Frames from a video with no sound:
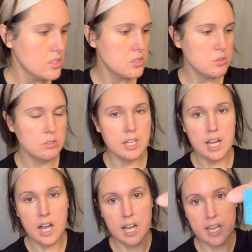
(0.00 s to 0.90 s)
Tula
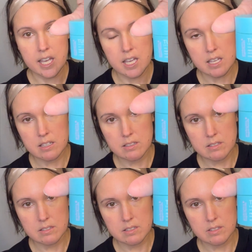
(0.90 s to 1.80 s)
Eye
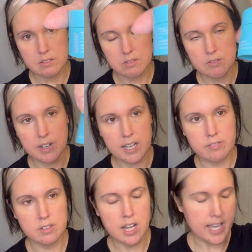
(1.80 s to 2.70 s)

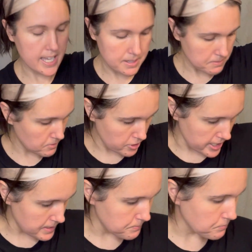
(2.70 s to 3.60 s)
Revival Eye Cream.